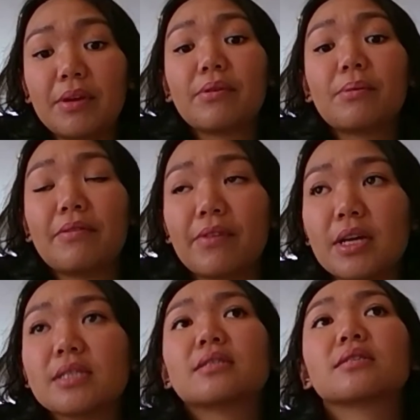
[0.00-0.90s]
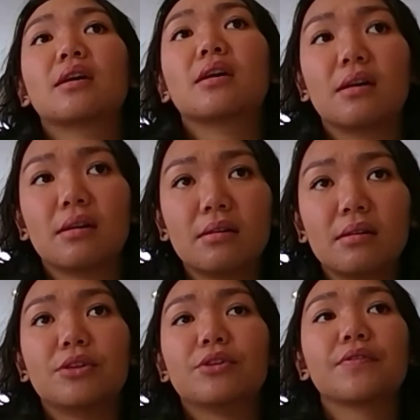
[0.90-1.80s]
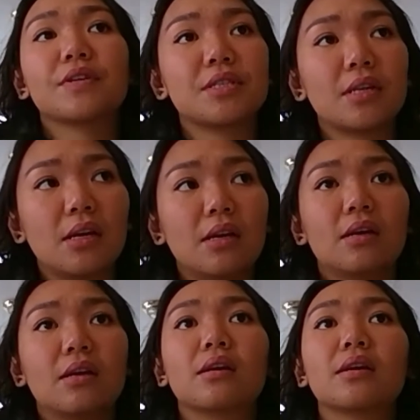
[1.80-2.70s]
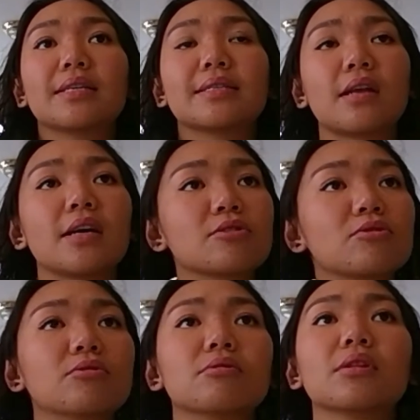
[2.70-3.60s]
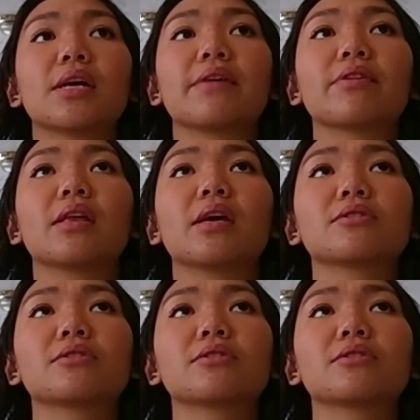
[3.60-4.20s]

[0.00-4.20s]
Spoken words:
from my friends in university, kids in high school, and everything.